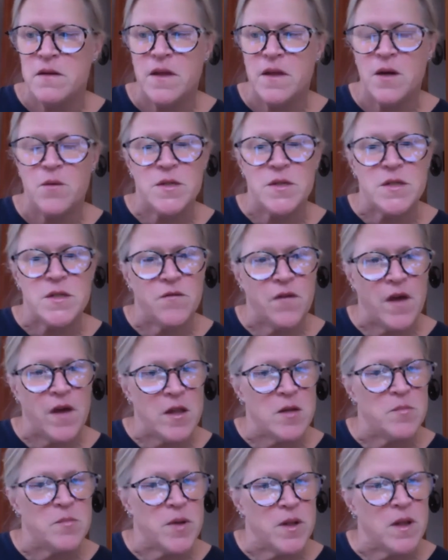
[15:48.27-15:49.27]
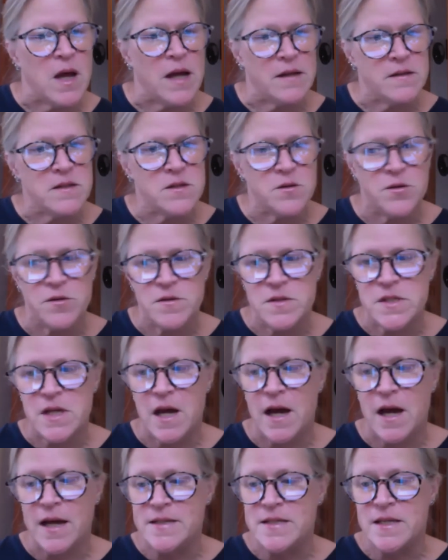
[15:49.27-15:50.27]
that was available on certain
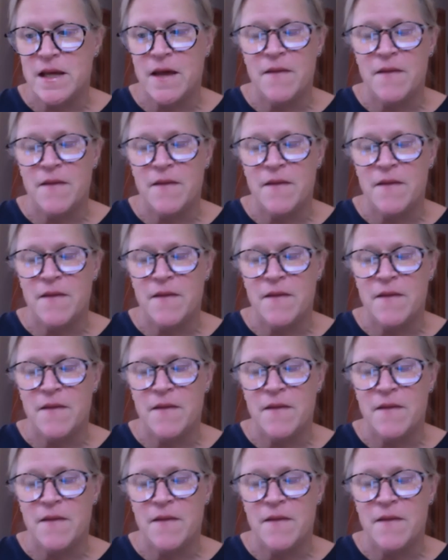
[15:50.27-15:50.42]
tides.